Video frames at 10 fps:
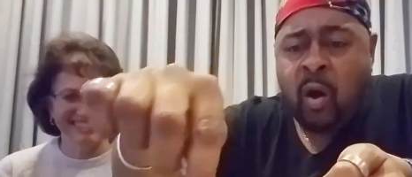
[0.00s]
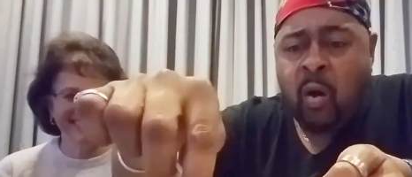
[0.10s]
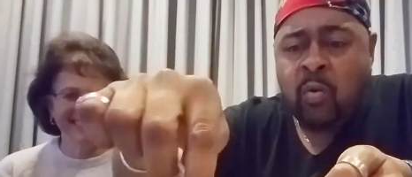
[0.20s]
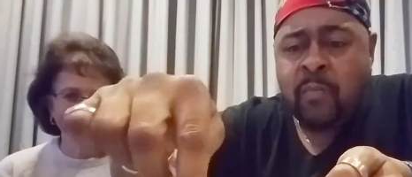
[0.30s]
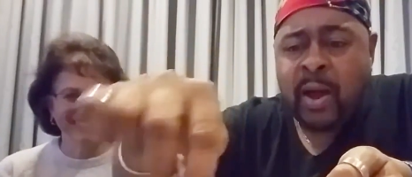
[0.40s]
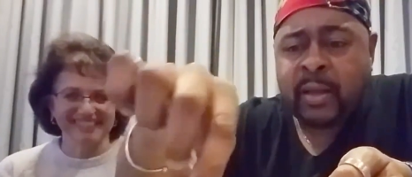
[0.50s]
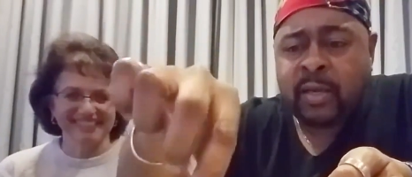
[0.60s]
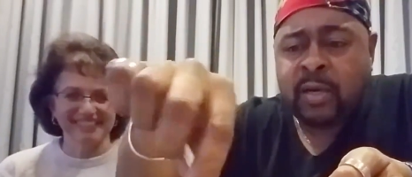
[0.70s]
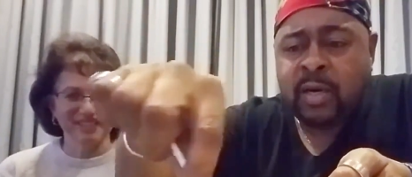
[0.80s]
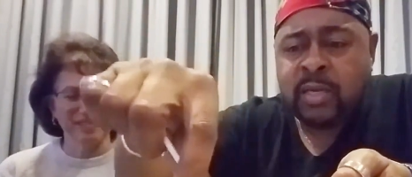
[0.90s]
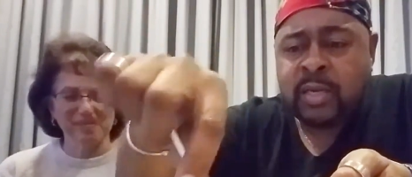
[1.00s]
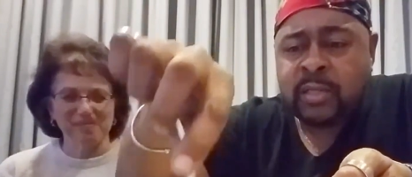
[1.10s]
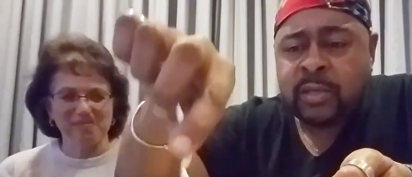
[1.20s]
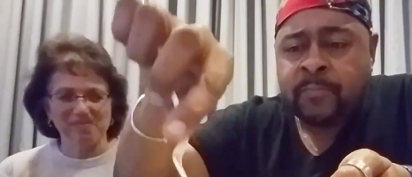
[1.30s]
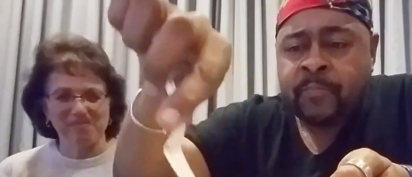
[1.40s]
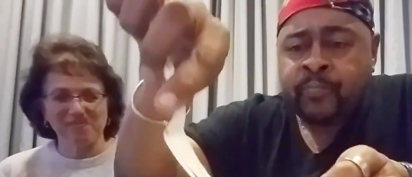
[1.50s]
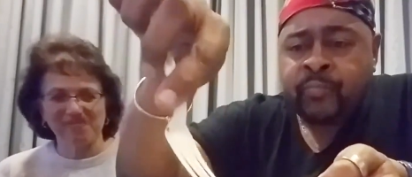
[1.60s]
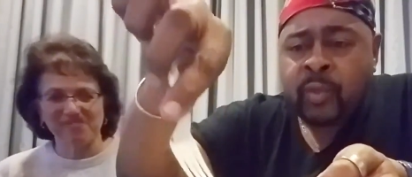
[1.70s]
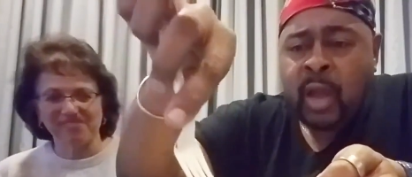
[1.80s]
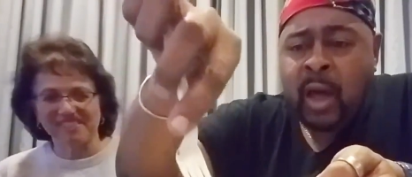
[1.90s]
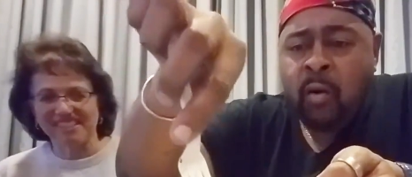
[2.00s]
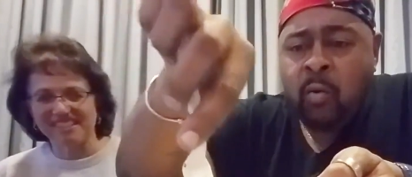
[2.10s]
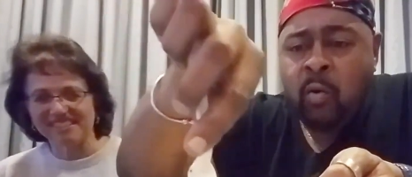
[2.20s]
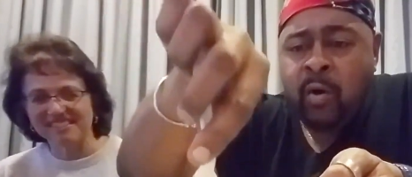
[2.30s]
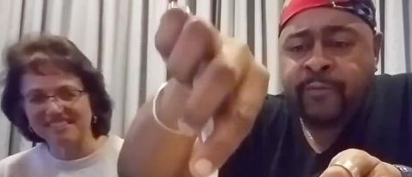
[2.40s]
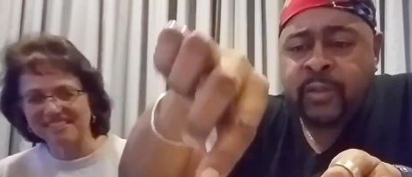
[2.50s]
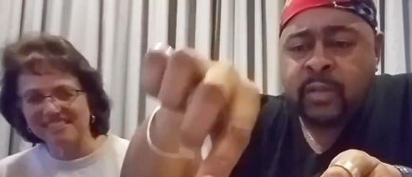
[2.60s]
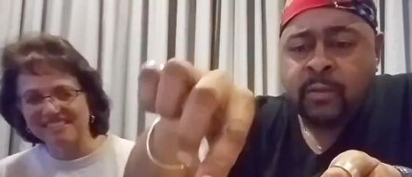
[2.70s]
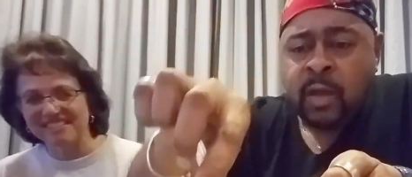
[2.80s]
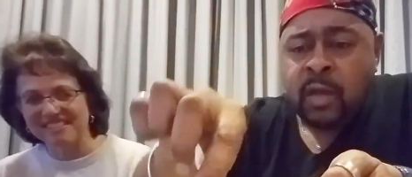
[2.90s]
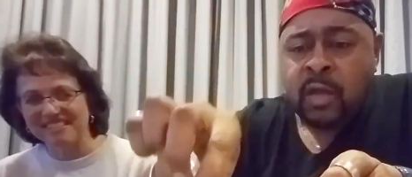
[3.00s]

Speaker 1: Oh my goodness. How often